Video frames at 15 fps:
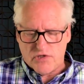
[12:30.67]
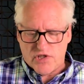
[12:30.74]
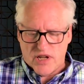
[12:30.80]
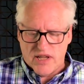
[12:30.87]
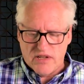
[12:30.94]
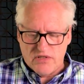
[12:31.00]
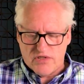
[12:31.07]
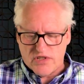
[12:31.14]

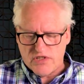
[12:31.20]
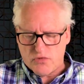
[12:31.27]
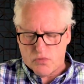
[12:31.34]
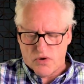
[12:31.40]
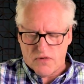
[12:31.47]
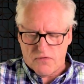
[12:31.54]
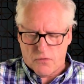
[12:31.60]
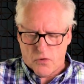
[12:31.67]
changes
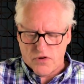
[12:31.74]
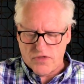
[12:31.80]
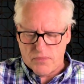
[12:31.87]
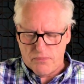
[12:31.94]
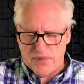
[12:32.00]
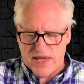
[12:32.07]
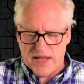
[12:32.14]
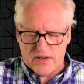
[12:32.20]
were for the
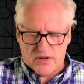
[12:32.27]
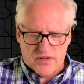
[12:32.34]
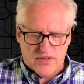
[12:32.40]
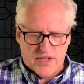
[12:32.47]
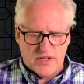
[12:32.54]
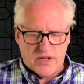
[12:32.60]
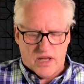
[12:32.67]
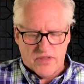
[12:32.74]
better
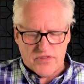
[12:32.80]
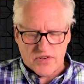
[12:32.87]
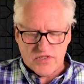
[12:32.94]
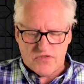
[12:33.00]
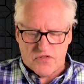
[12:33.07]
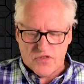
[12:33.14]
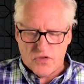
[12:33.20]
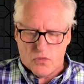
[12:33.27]
and
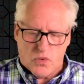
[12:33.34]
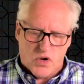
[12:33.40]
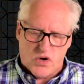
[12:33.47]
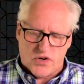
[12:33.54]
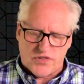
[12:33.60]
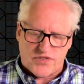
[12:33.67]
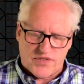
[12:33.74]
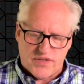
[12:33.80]
others for the
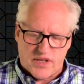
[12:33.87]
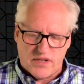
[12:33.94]
worse,